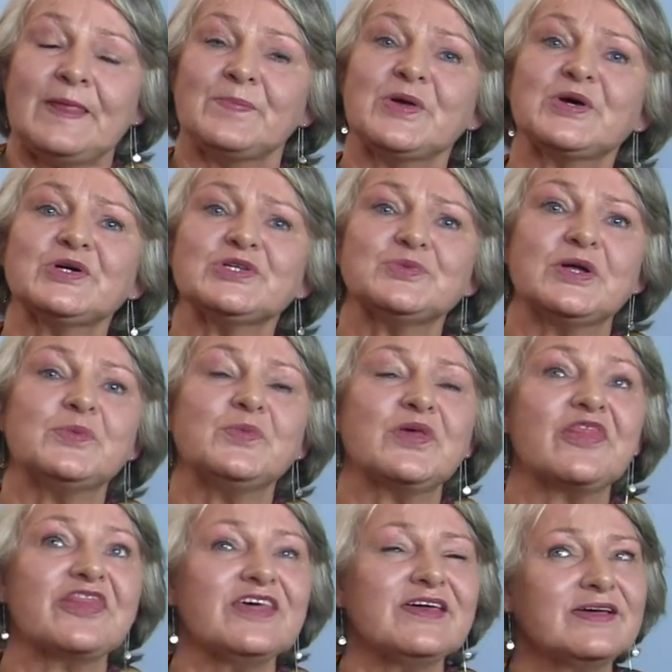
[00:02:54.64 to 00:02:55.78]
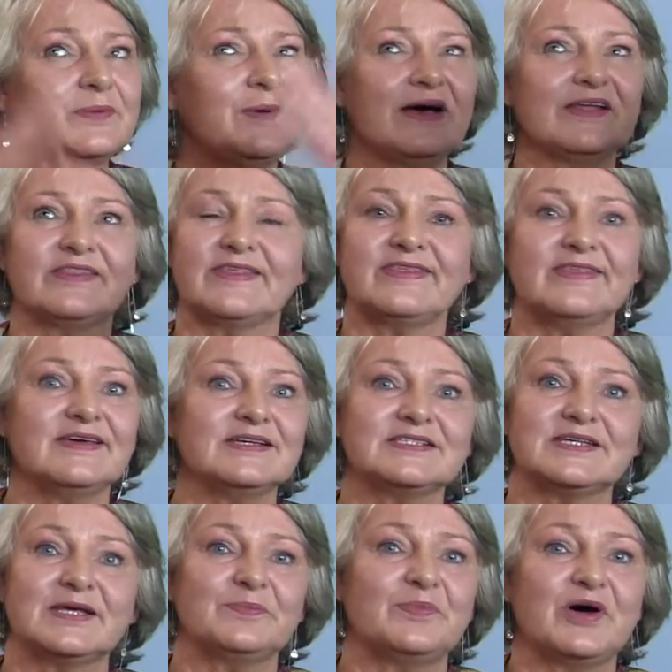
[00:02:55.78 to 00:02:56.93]
Because when we think about the things
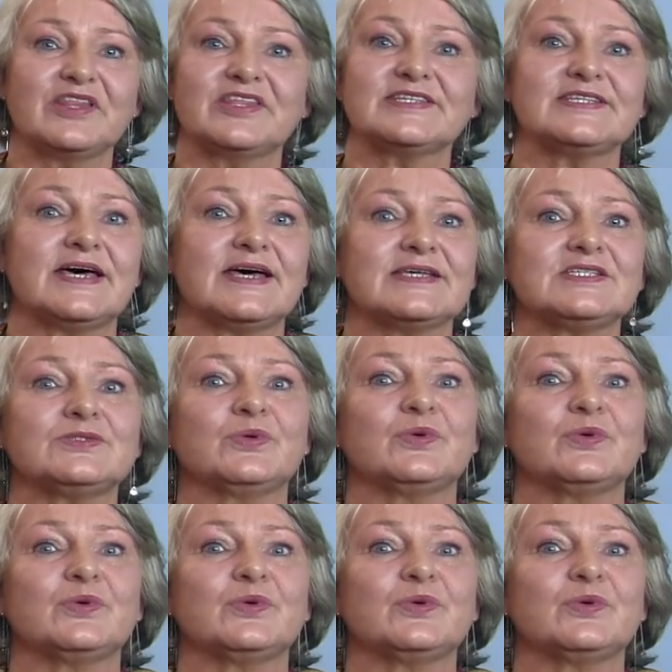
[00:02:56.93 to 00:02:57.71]
that bothers us,